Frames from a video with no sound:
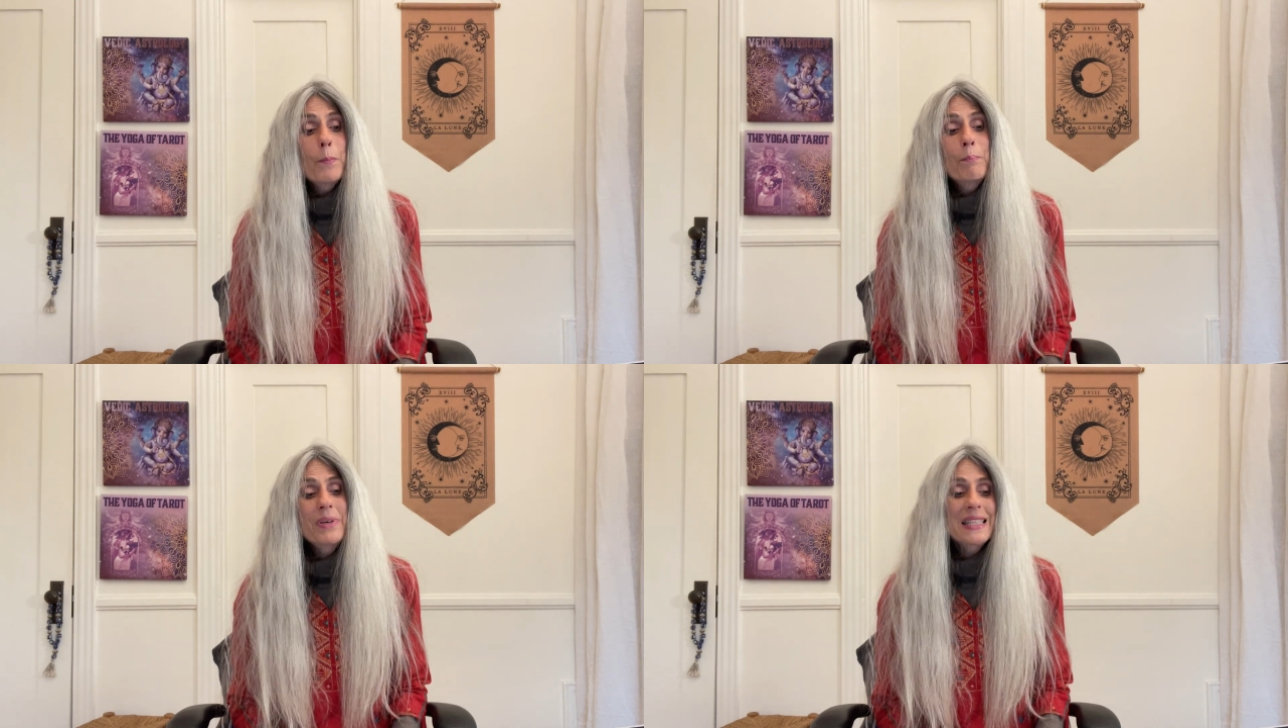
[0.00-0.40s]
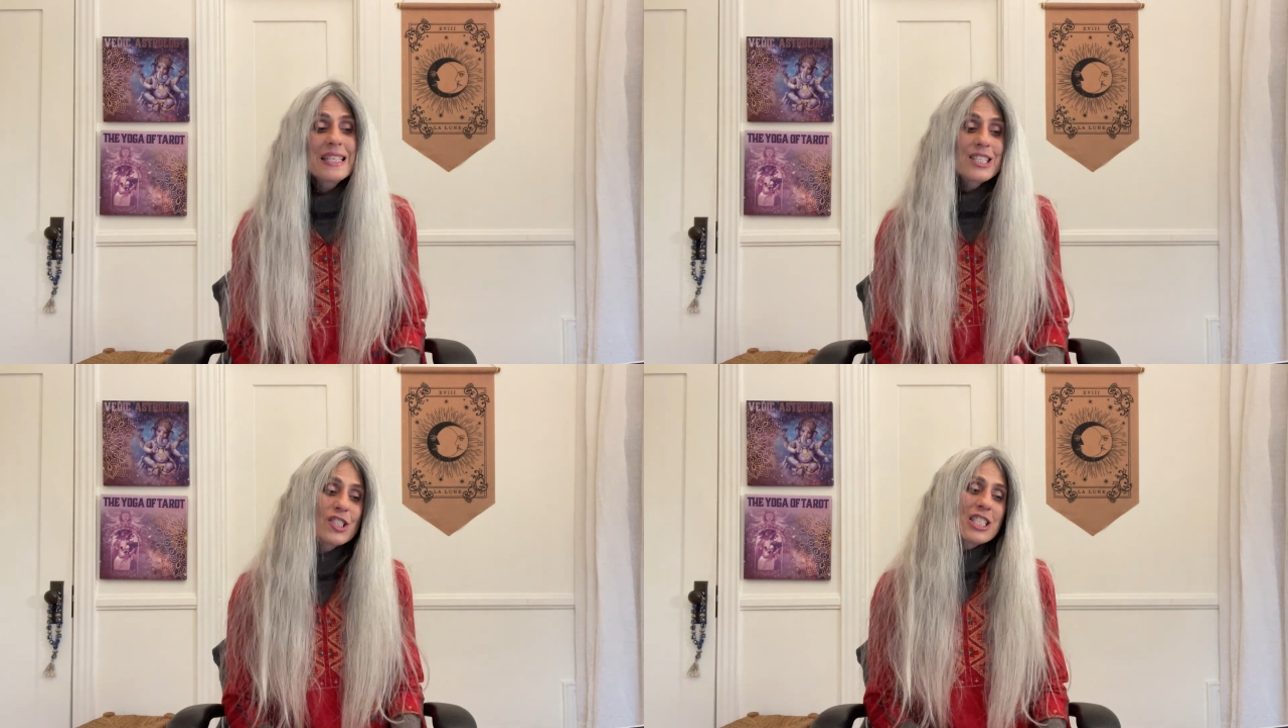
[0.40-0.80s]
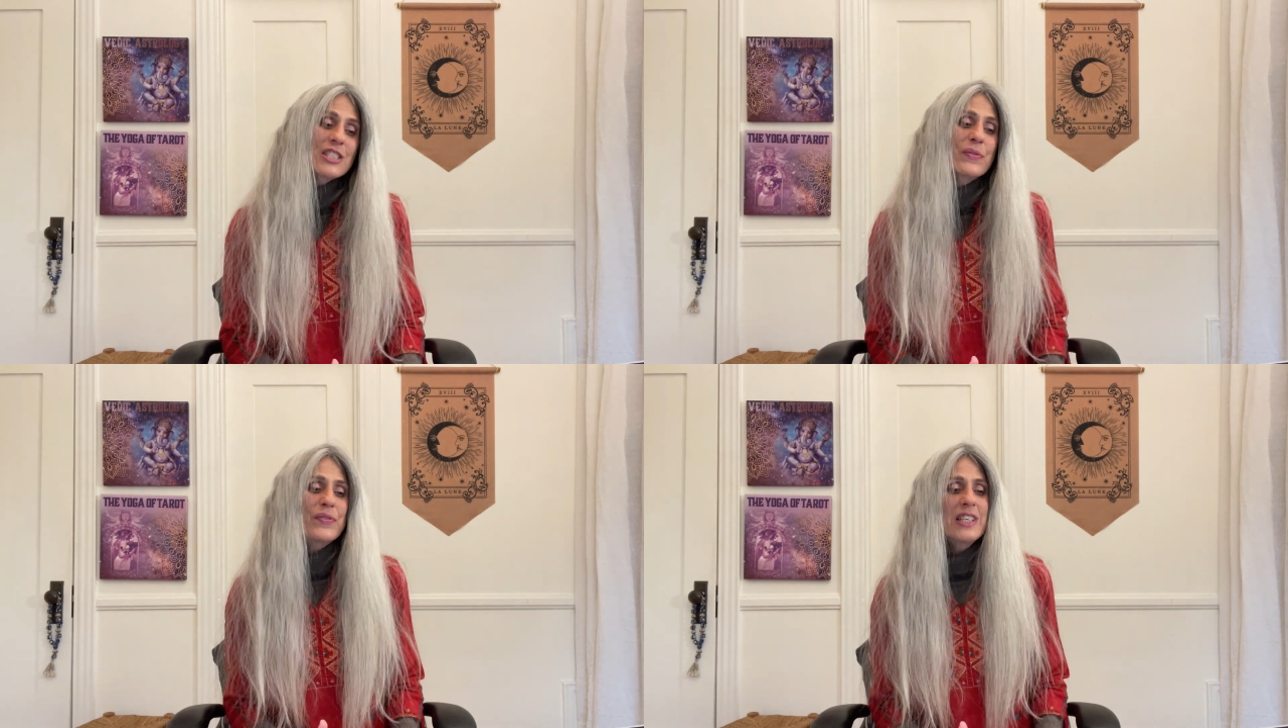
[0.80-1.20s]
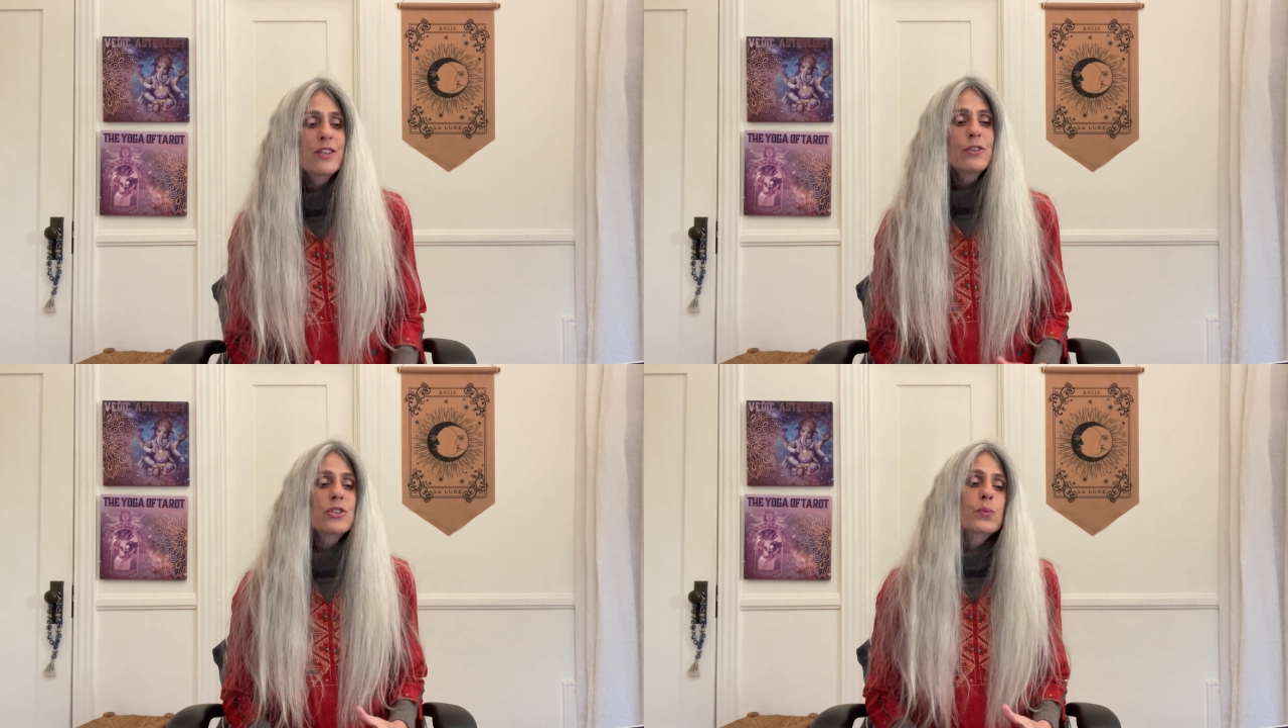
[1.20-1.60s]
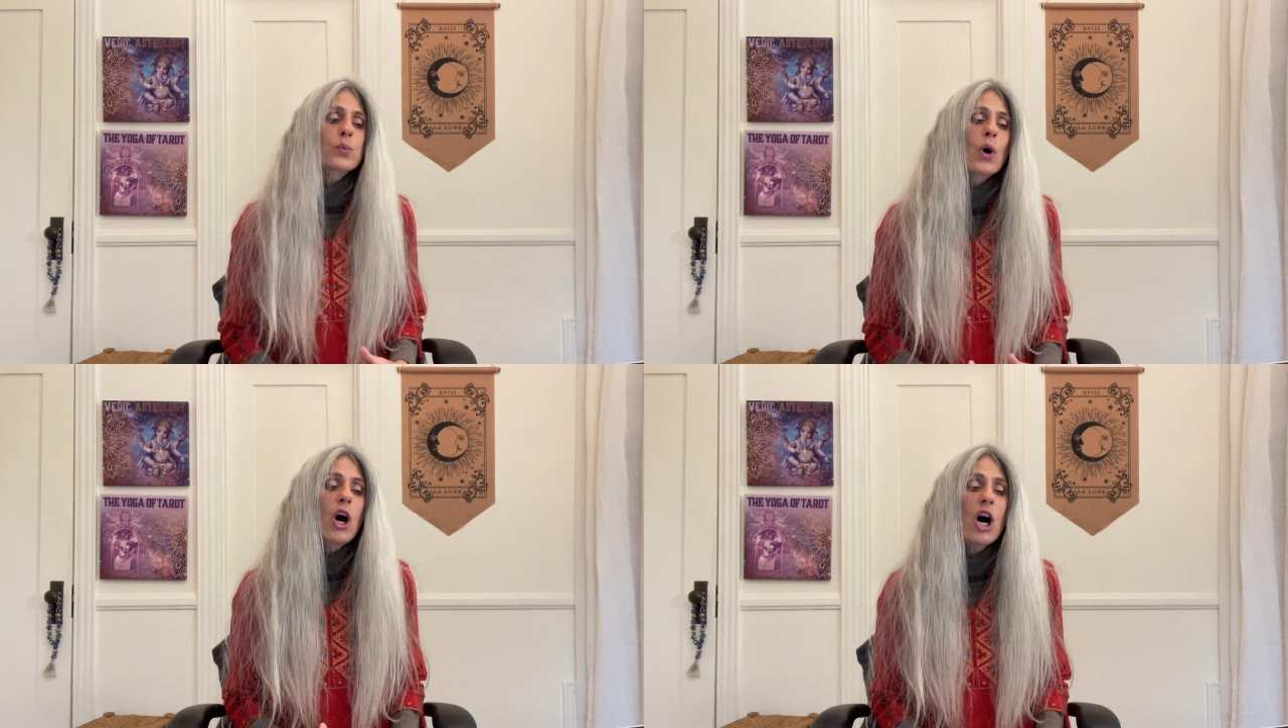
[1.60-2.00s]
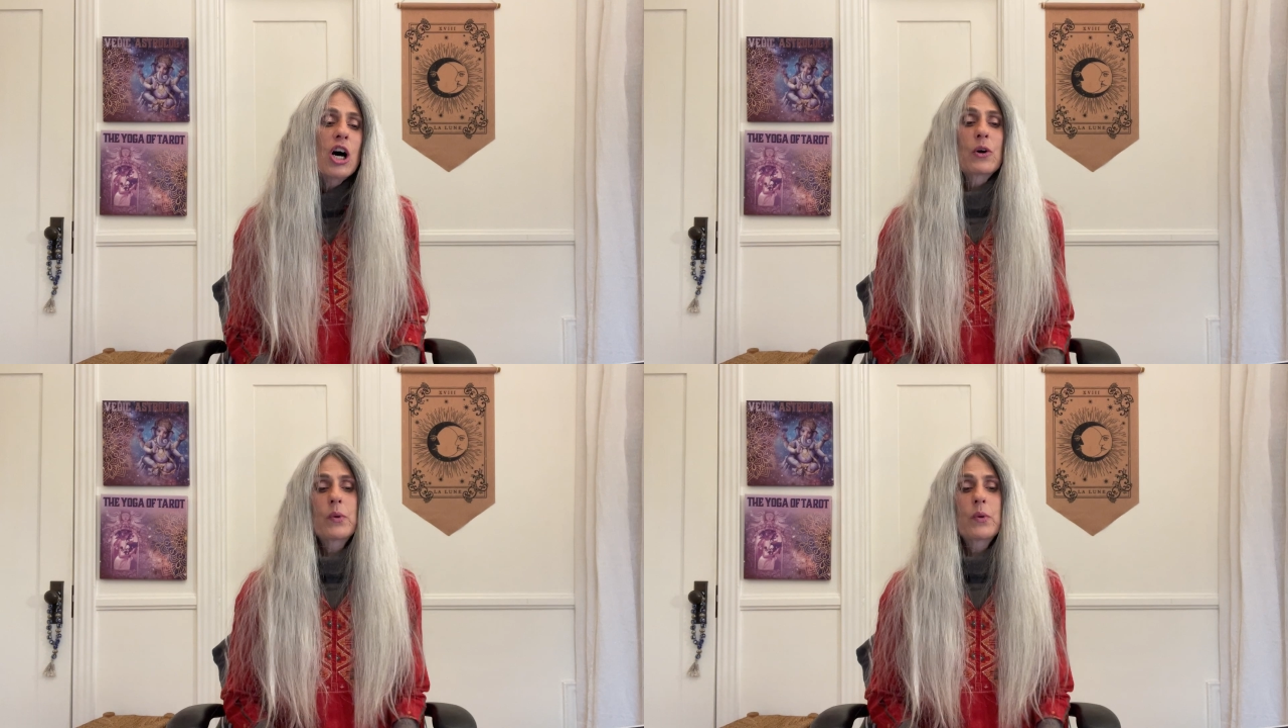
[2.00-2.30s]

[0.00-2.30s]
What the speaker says: But this just feels wrong